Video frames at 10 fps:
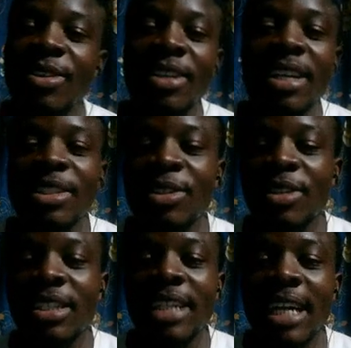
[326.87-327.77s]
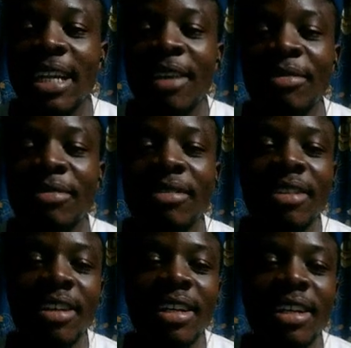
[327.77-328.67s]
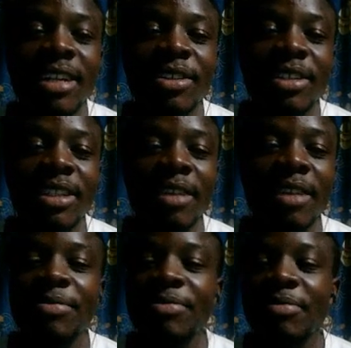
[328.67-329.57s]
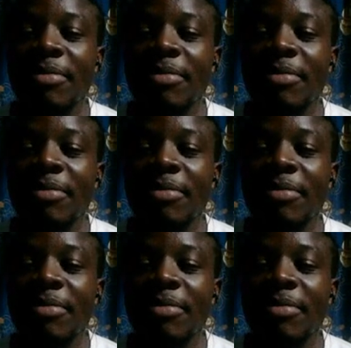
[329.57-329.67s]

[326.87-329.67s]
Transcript: So let's shut this guy down. Let's shut it down.